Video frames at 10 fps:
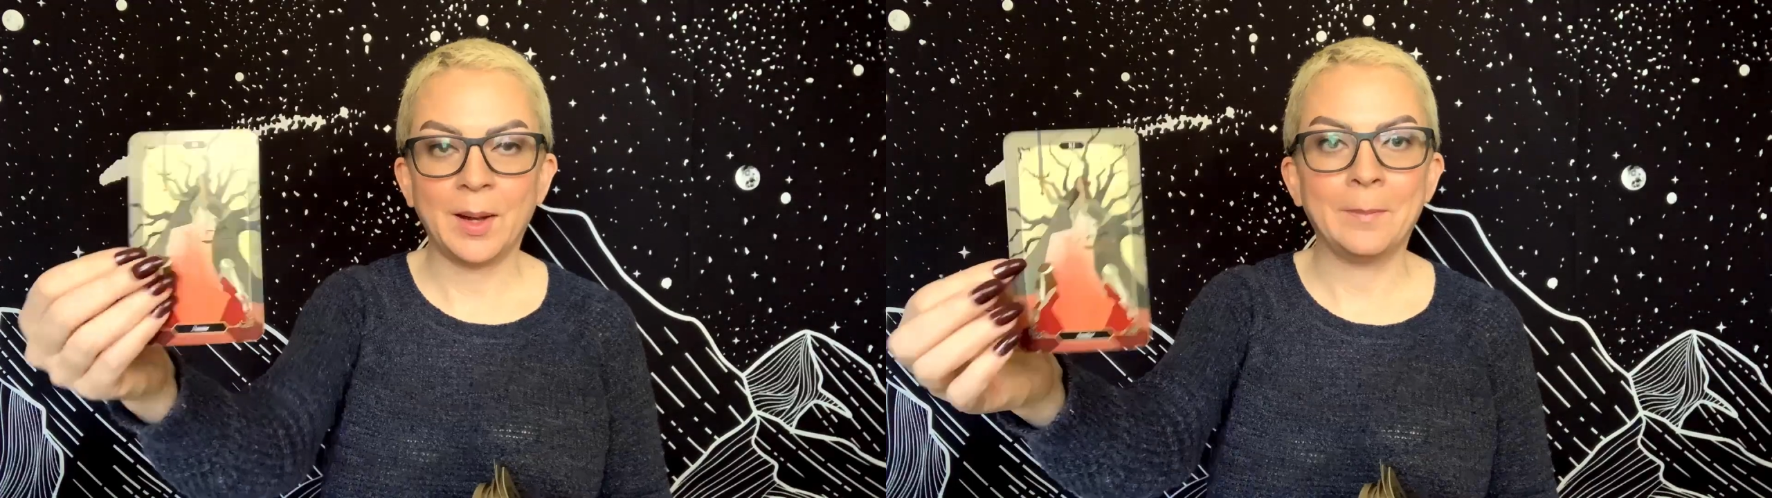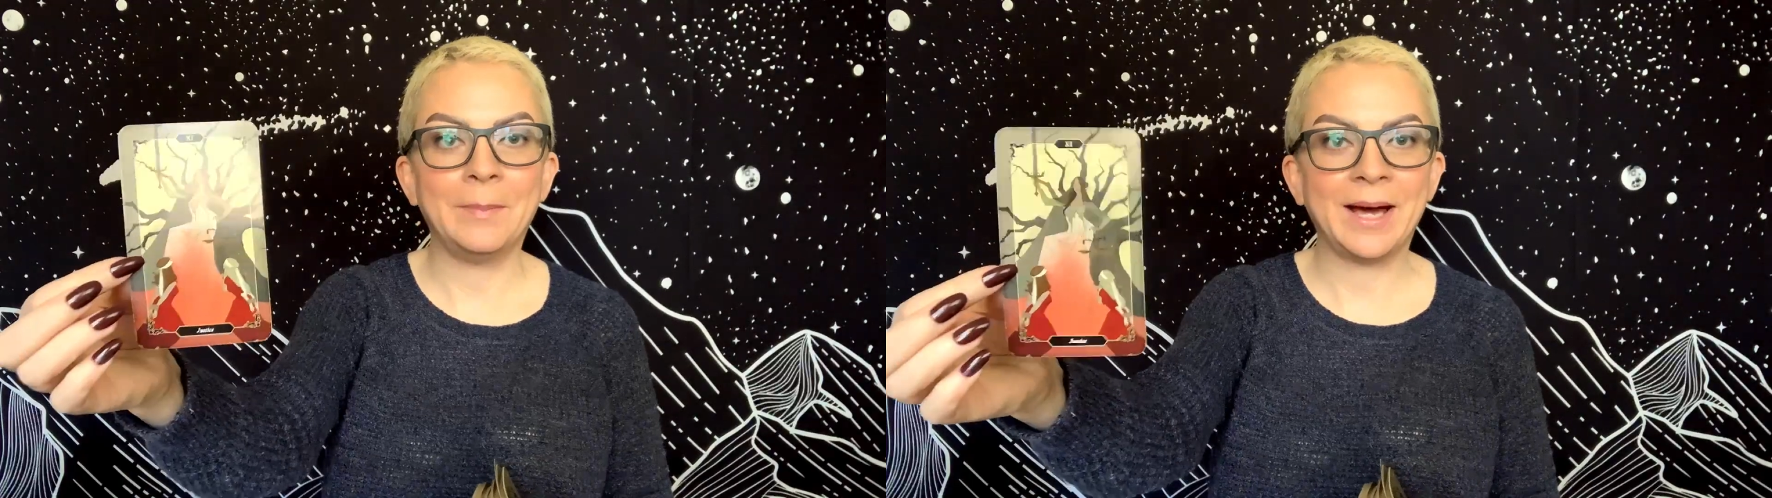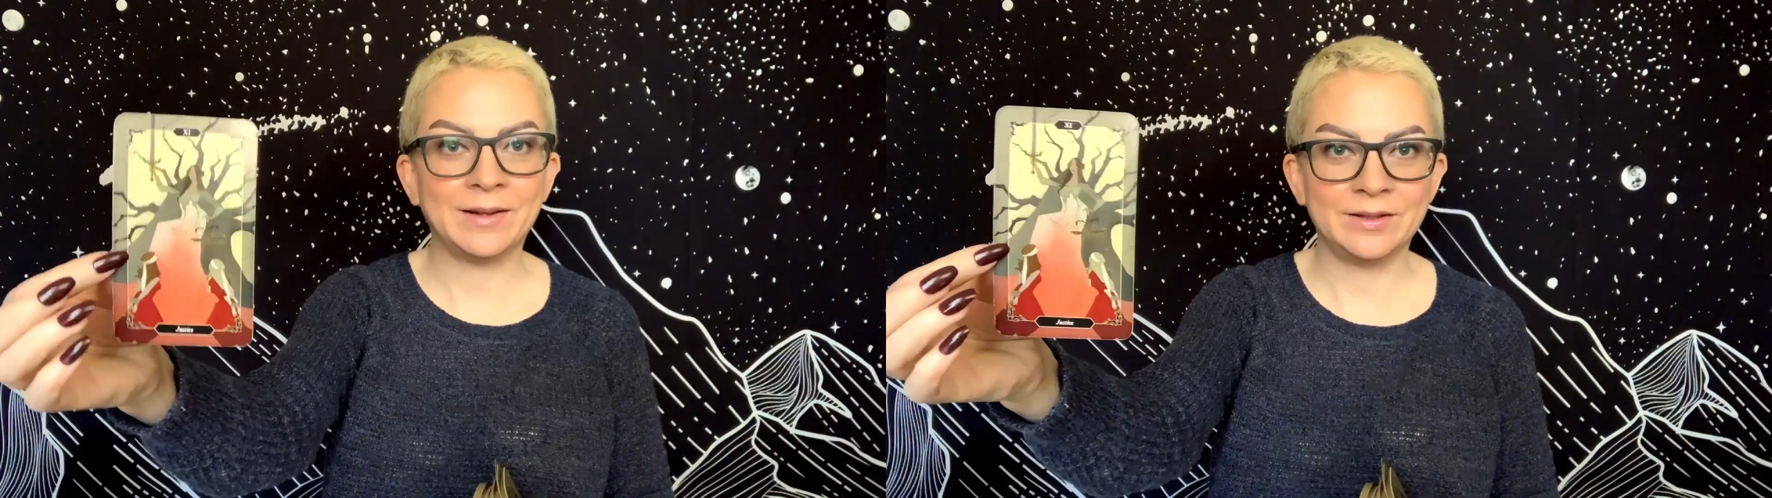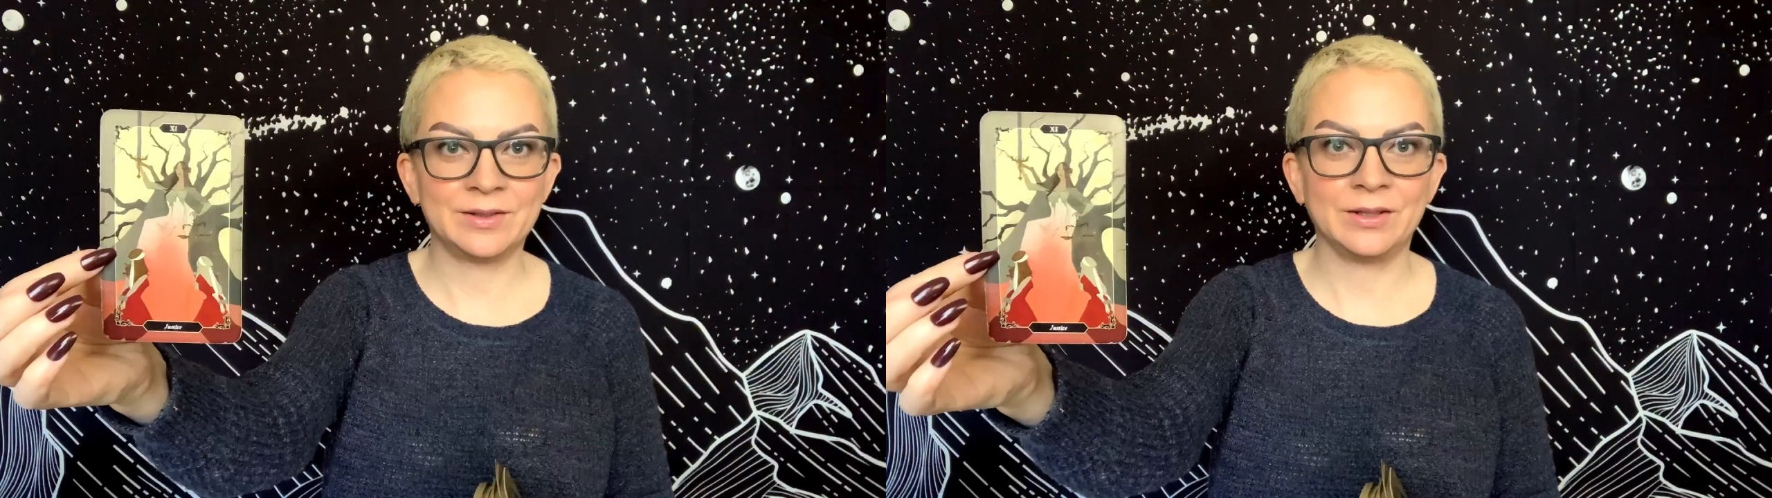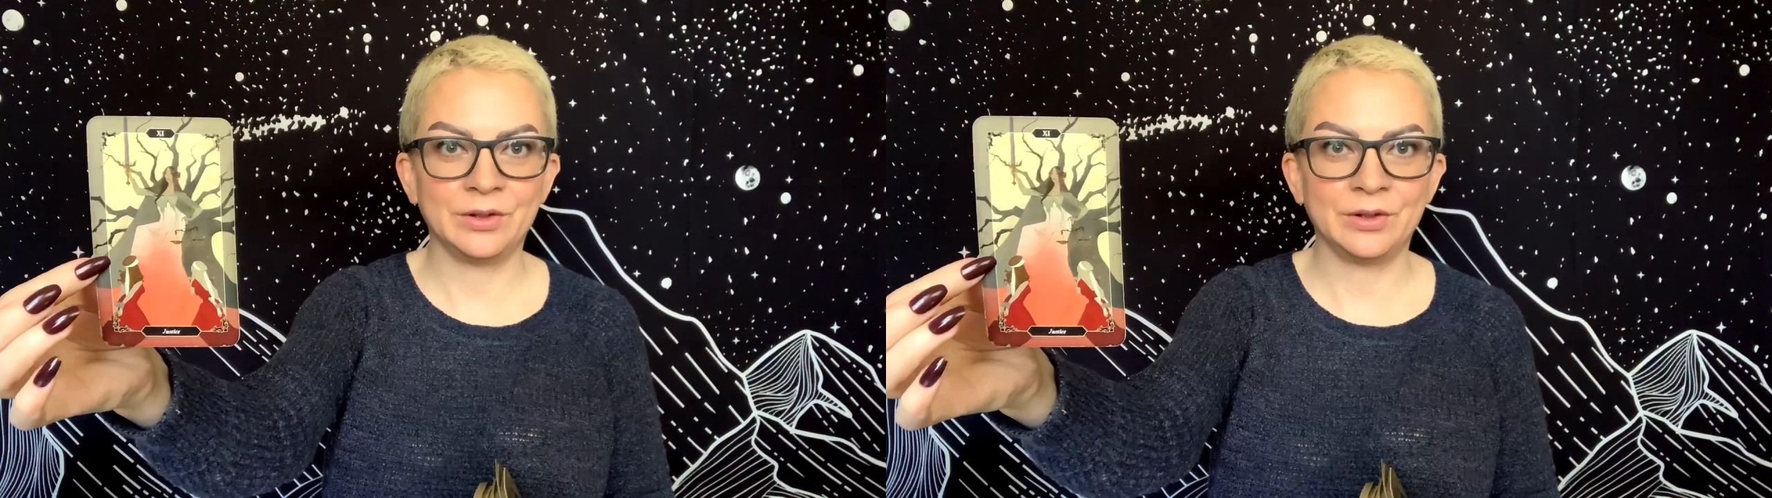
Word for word: balancing